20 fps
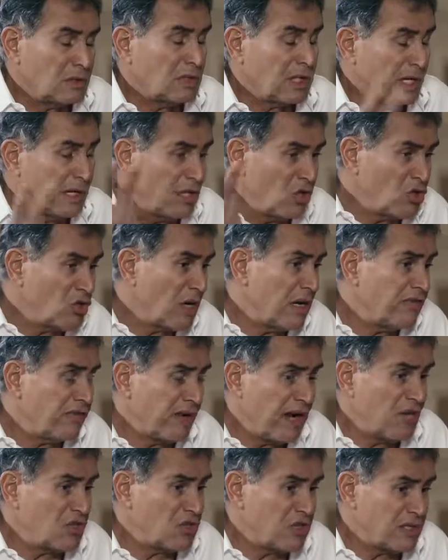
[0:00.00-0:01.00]
Traditional
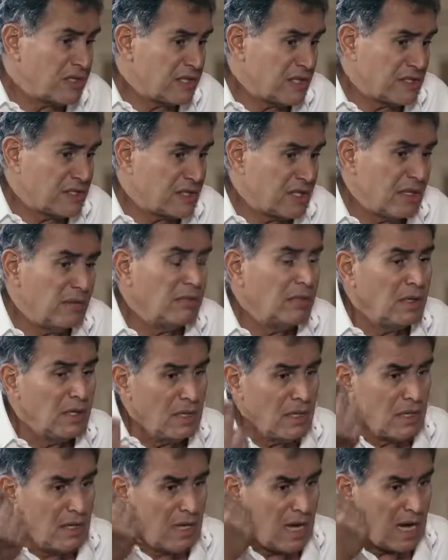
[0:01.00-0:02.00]
financial systems
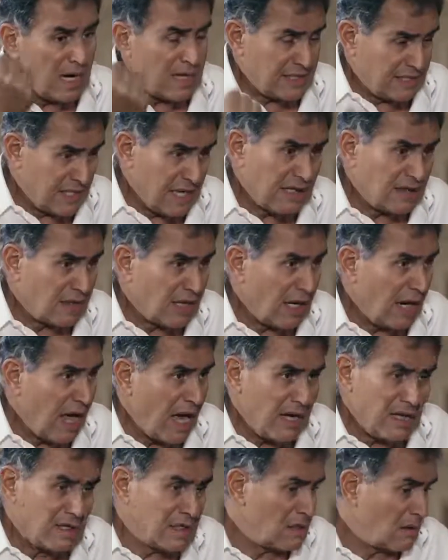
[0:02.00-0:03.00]
are
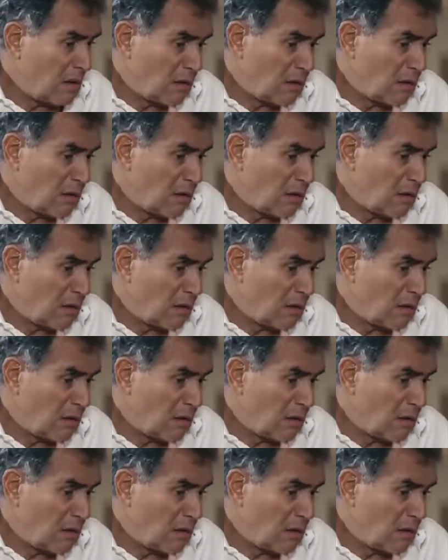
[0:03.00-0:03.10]
centralized,